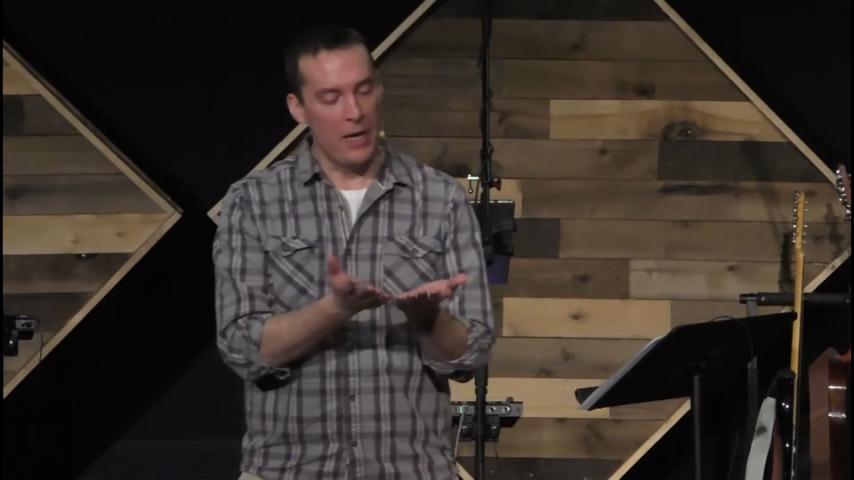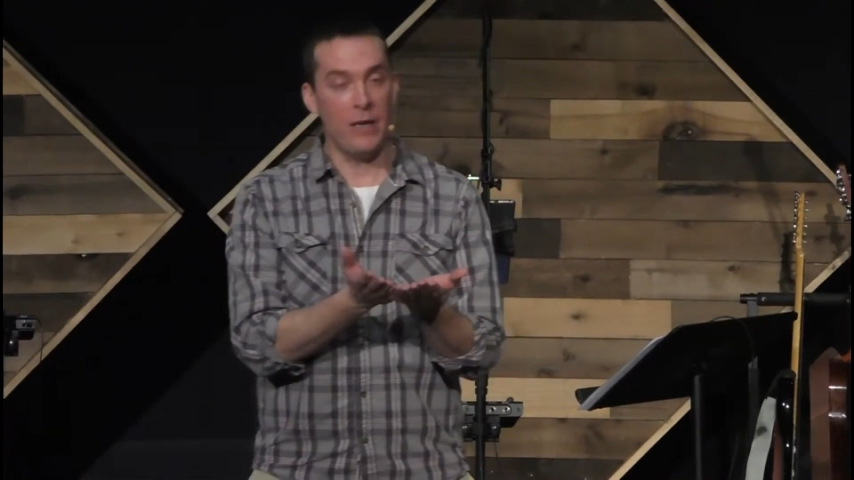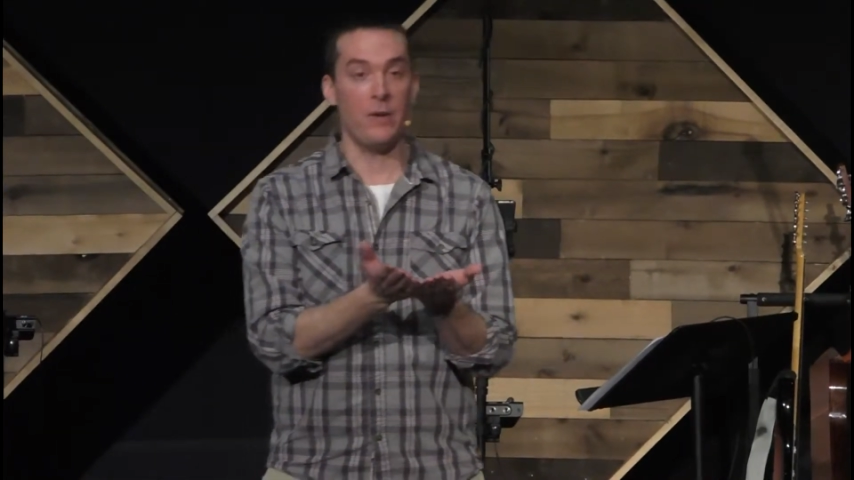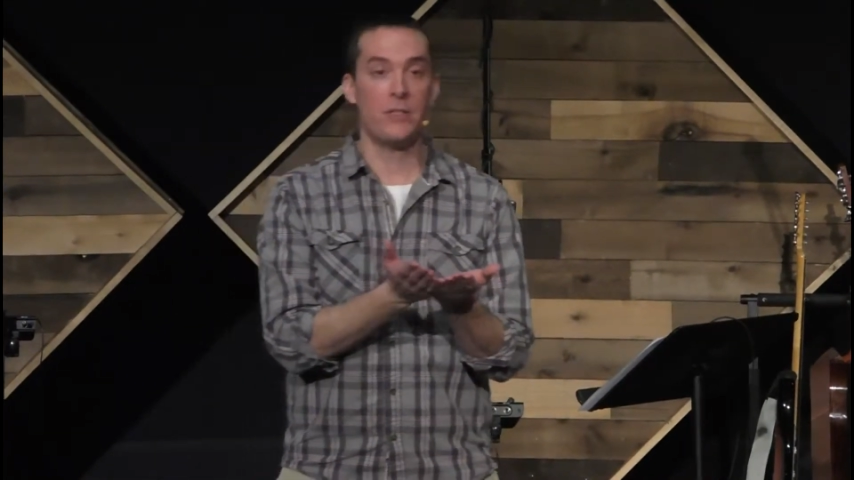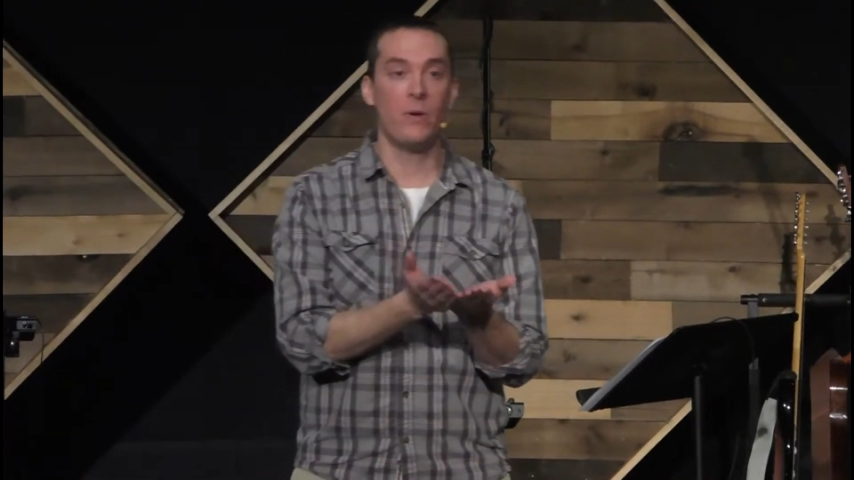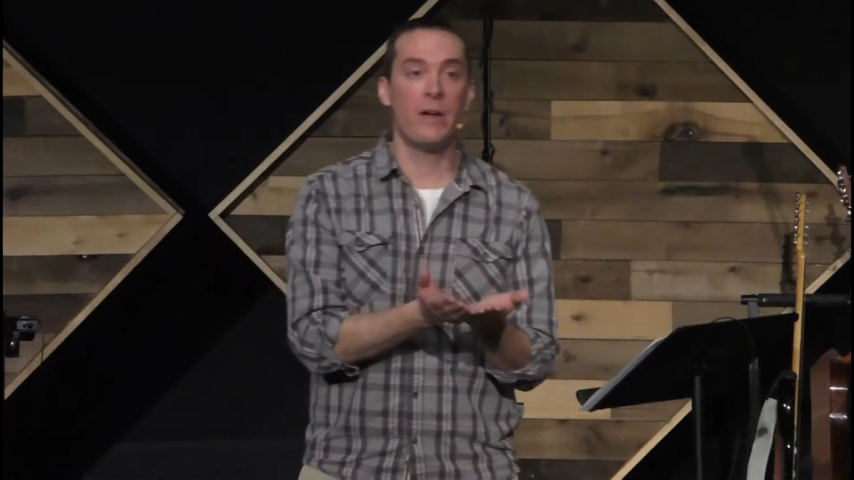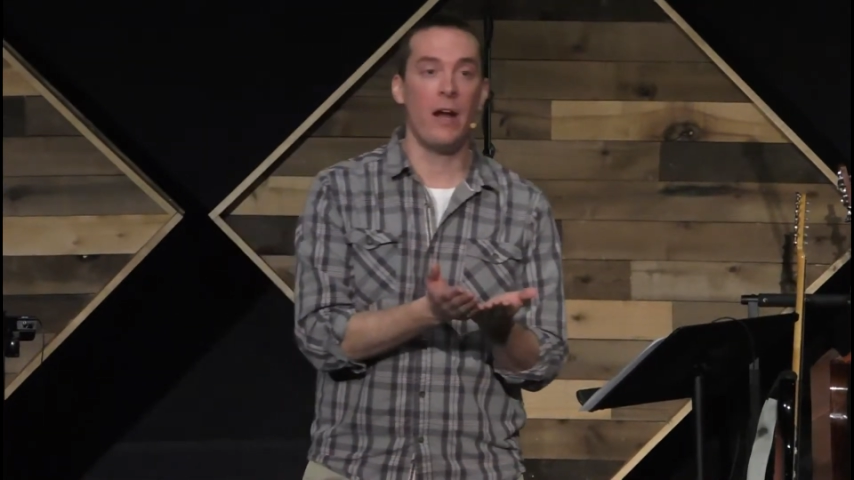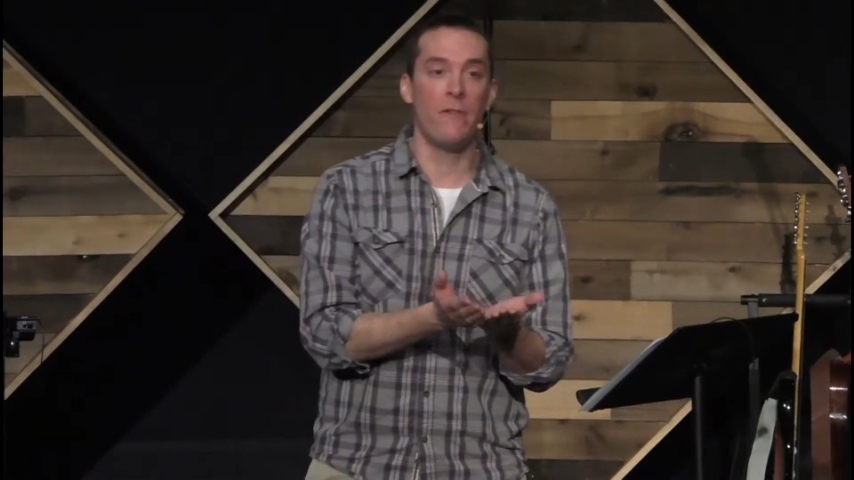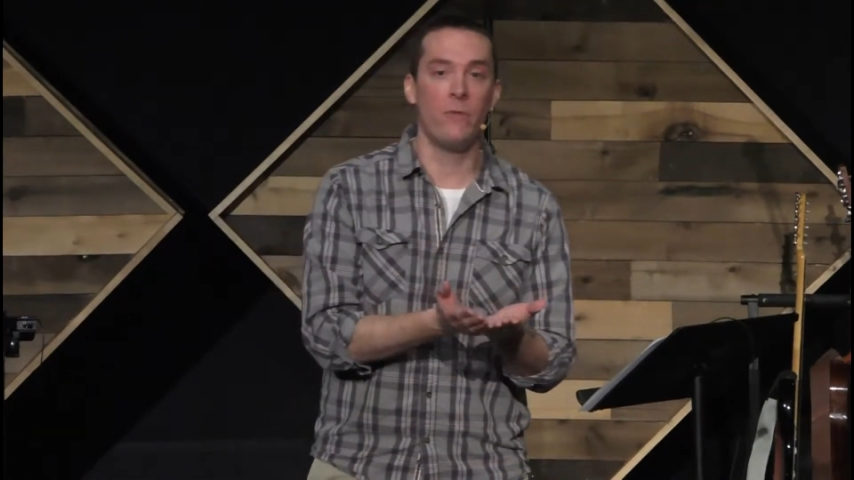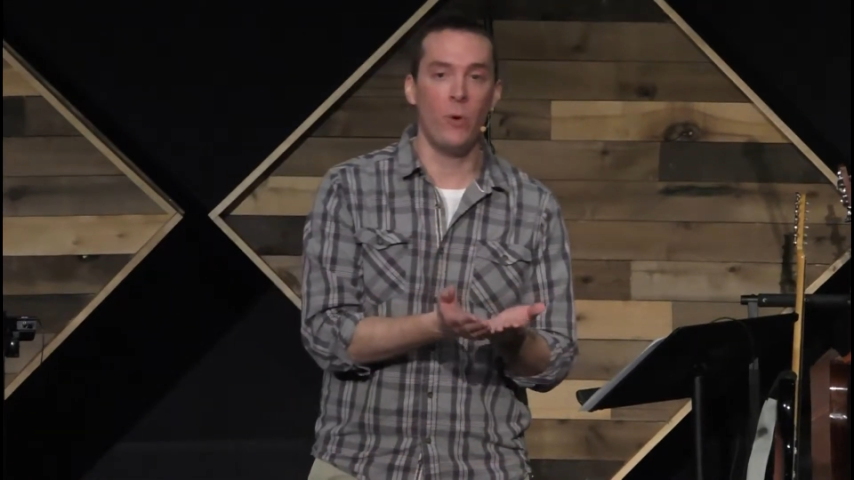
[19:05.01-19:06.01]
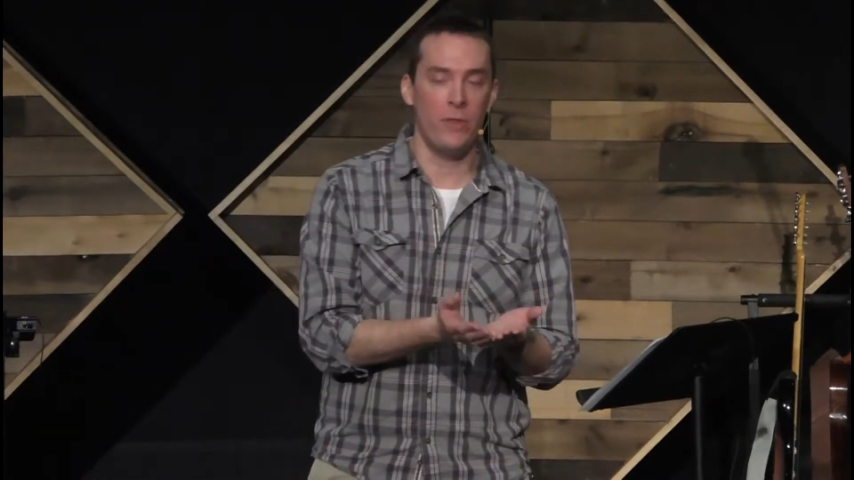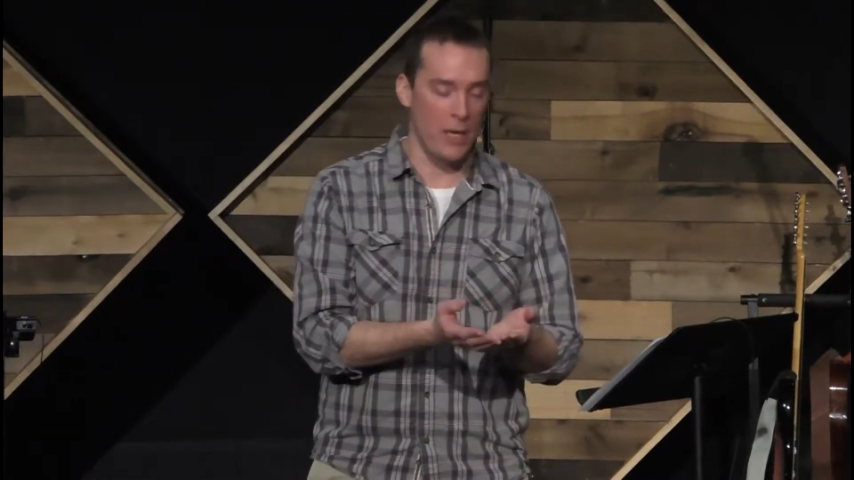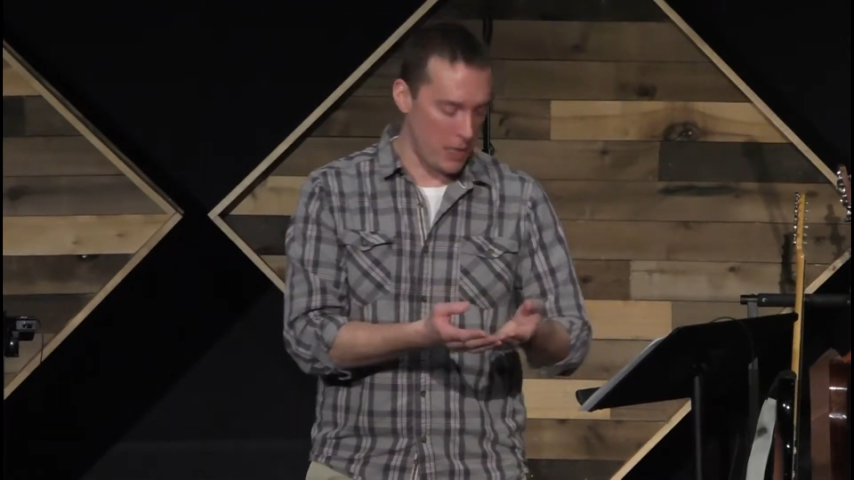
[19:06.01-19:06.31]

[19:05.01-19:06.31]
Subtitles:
and you're so careful with it,